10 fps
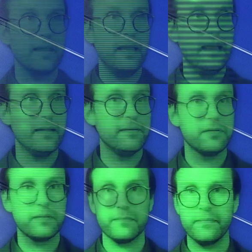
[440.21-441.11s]
And
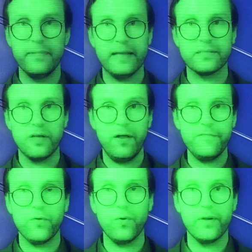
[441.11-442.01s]
that's all
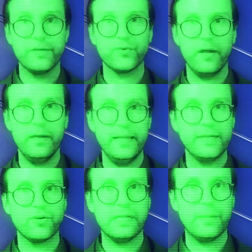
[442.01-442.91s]
for intra and
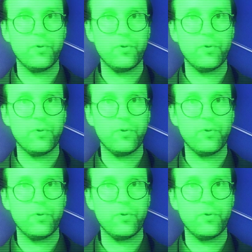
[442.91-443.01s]
intertemporal